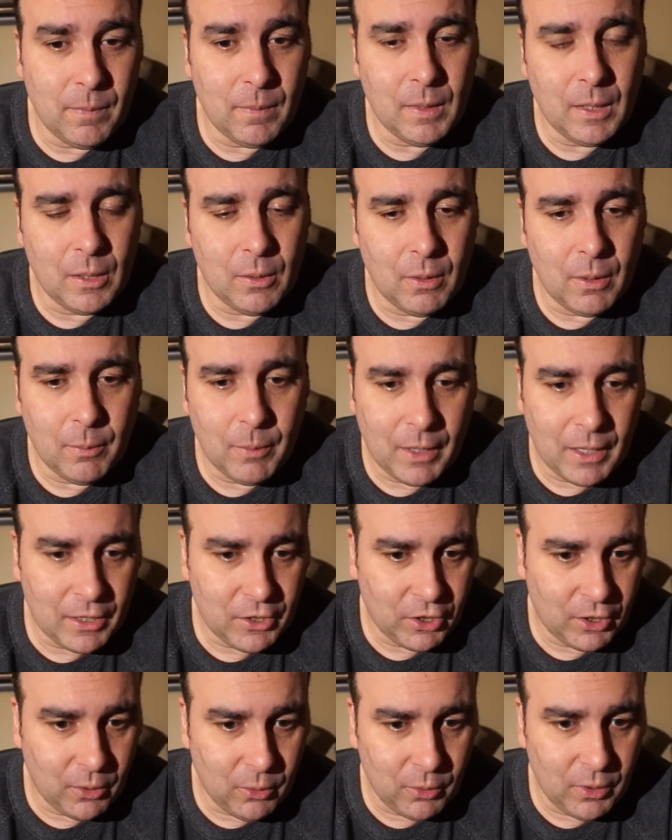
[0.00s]
You know, I would
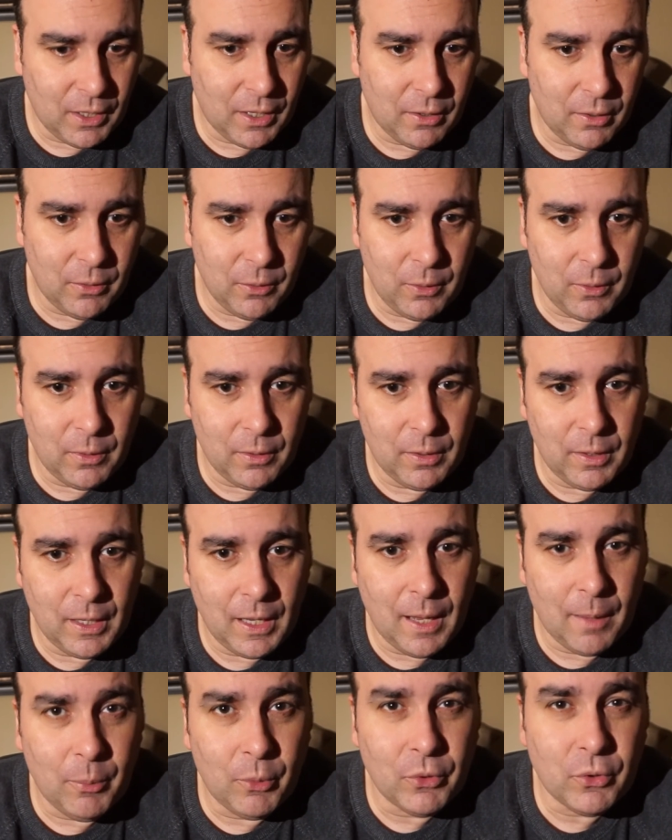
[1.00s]
actually go down to the
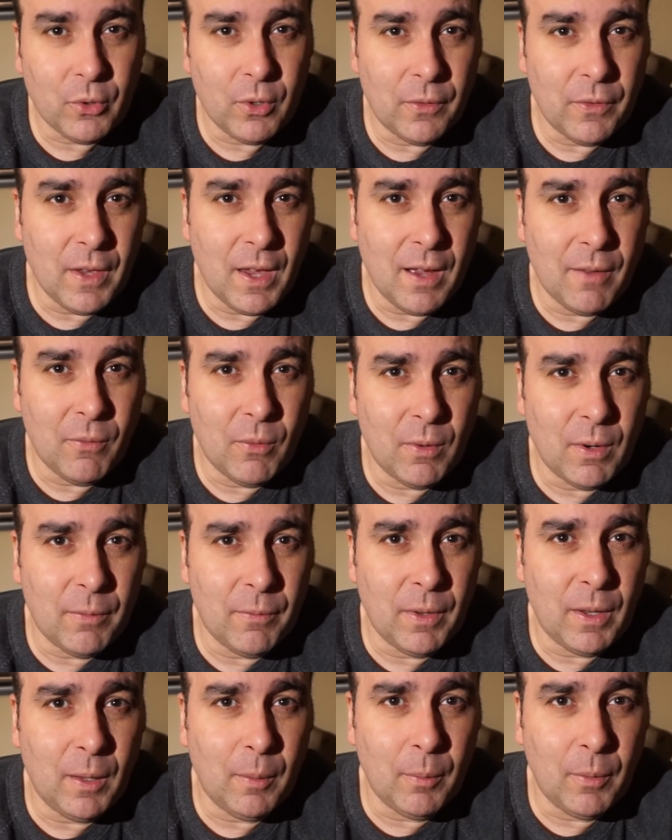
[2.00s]
Apple store if they have one
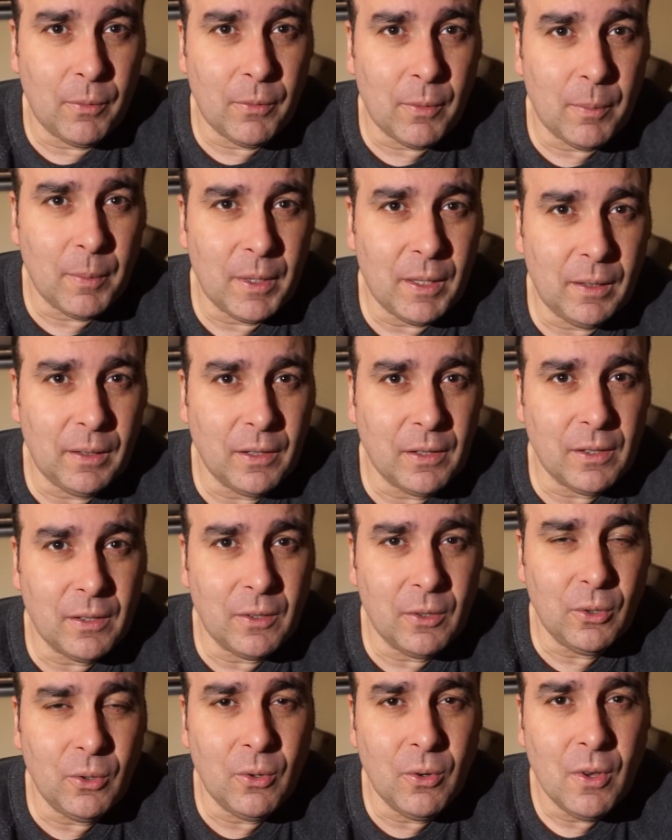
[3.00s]
available for me to listen
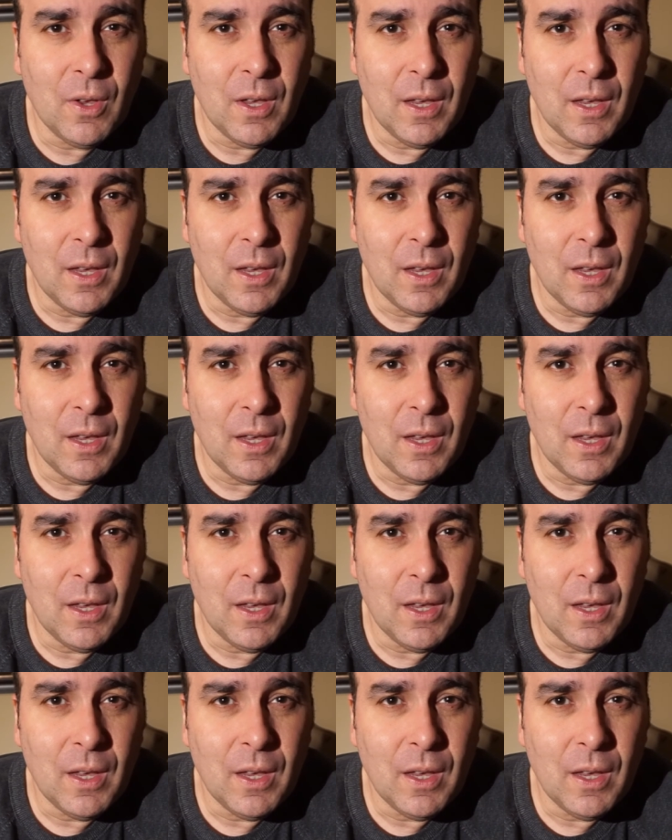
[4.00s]
to,